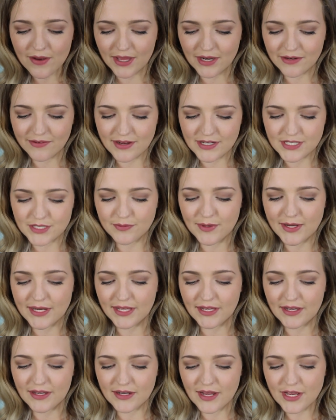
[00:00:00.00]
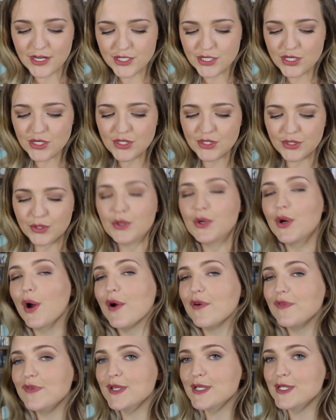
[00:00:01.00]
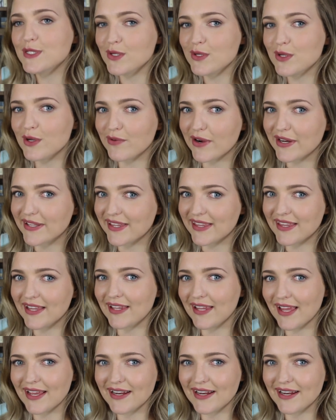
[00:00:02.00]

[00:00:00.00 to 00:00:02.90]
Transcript: I'll get around to reading it. I should do, hopefully sooner rather than